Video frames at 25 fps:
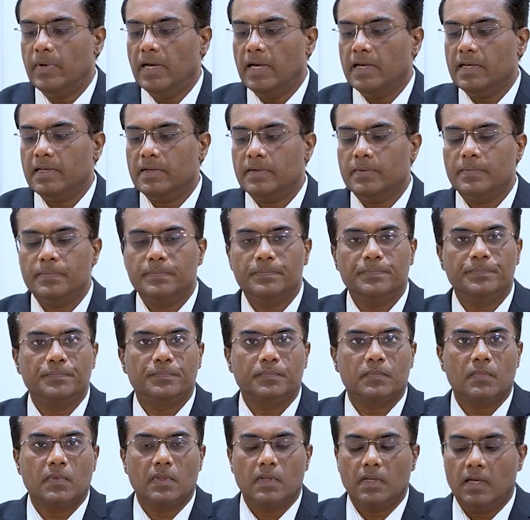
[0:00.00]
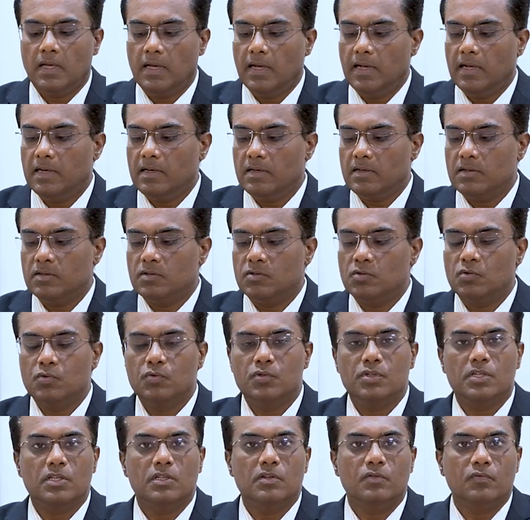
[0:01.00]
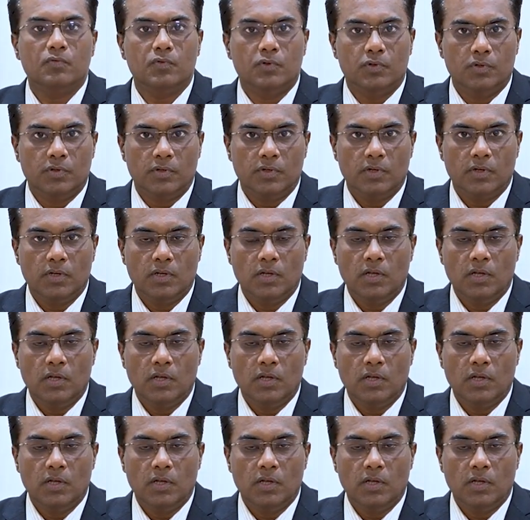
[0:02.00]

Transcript: back and suture the wound.